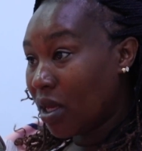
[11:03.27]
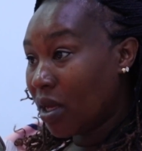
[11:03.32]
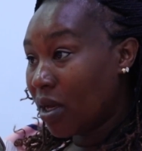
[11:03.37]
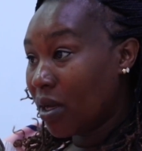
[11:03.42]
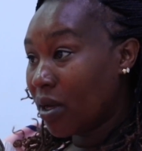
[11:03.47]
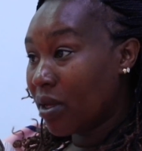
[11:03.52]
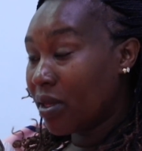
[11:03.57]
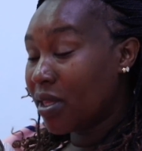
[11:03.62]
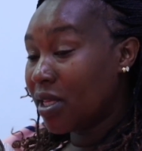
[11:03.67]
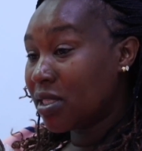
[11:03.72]

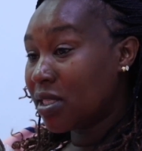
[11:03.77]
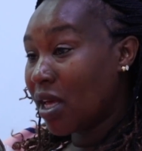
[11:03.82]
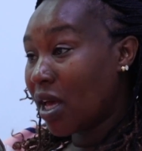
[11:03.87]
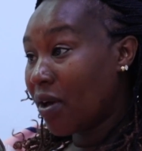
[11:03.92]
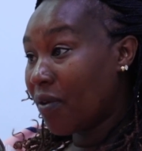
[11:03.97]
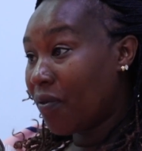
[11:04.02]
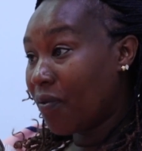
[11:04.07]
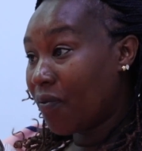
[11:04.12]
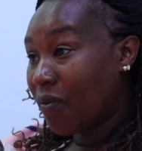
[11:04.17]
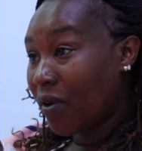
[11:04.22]
there's
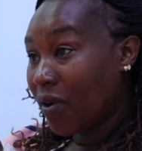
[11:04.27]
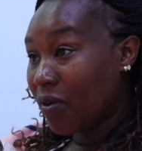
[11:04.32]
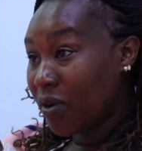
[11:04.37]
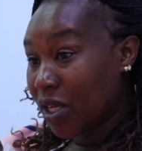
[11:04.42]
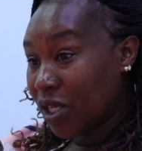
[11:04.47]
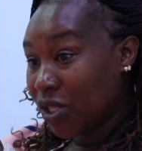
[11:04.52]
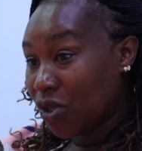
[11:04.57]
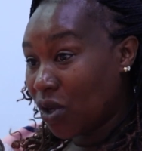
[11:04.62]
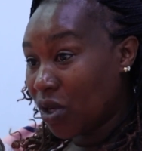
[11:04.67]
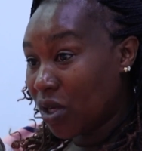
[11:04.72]
a
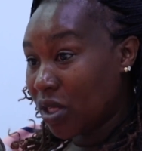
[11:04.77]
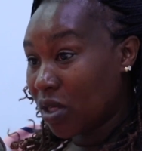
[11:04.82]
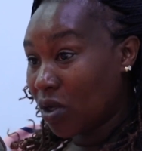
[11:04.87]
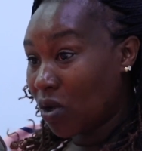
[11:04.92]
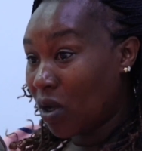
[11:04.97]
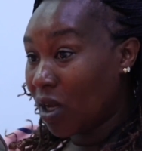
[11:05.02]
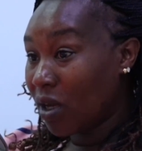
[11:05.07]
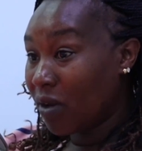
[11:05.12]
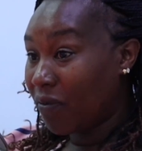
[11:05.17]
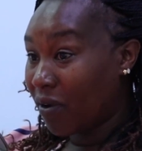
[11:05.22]
foundation
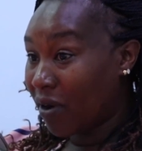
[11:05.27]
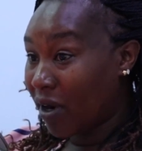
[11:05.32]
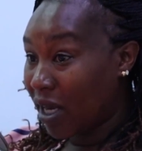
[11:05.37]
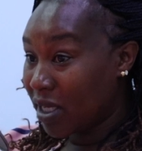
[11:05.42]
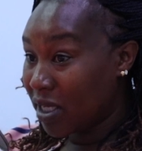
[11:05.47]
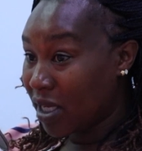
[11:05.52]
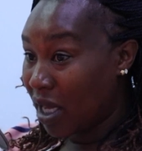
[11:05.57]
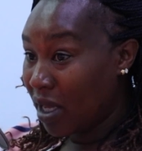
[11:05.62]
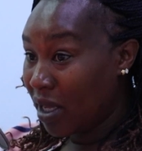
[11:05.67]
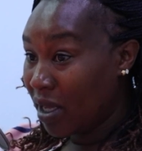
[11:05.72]
called
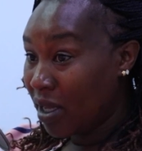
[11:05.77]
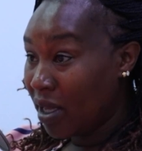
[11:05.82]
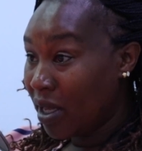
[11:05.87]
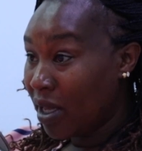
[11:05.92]
Faraja,